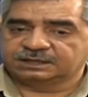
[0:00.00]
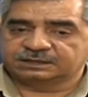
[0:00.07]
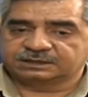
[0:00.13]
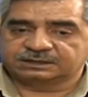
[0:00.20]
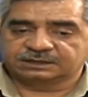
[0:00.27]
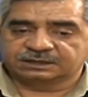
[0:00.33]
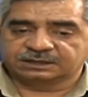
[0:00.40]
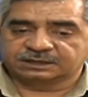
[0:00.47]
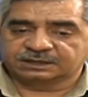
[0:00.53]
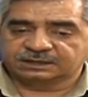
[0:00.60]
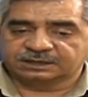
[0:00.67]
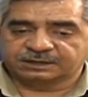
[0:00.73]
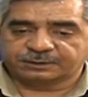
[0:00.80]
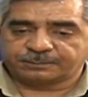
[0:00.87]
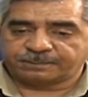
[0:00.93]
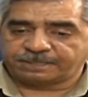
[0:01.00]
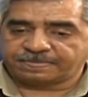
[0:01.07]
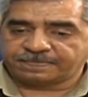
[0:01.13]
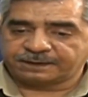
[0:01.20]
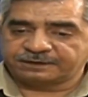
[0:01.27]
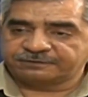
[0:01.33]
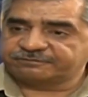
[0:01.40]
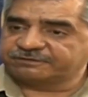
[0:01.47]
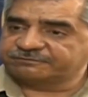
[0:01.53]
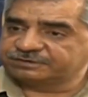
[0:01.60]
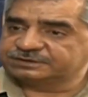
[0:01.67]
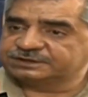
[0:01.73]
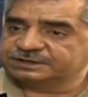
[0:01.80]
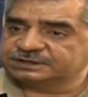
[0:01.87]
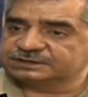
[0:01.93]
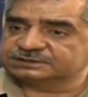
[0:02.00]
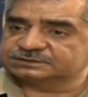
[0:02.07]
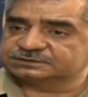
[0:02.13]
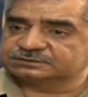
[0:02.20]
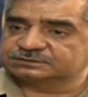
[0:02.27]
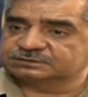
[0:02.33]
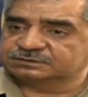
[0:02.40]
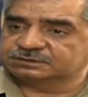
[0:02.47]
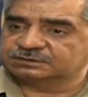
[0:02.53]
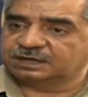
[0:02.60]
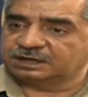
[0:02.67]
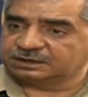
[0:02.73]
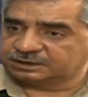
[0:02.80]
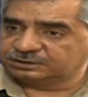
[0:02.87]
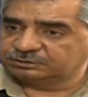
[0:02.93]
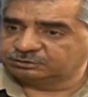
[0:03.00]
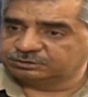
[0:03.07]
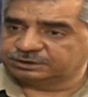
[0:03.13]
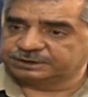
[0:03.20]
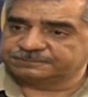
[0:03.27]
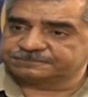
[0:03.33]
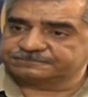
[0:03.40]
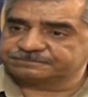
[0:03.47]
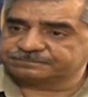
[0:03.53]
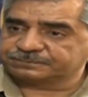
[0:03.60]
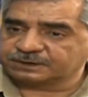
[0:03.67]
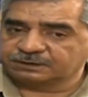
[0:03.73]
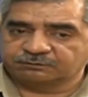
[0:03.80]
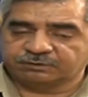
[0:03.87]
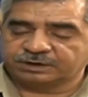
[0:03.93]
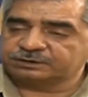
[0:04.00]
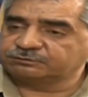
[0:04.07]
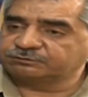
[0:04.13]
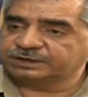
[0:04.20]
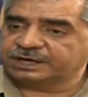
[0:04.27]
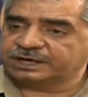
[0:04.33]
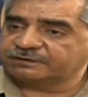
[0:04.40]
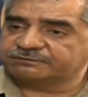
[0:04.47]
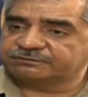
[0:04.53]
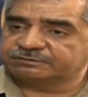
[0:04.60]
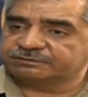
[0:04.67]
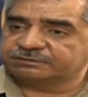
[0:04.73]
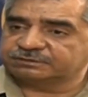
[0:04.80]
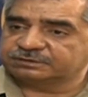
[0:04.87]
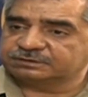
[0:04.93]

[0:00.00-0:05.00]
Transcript: that if everything is hunky-dory, why do we have,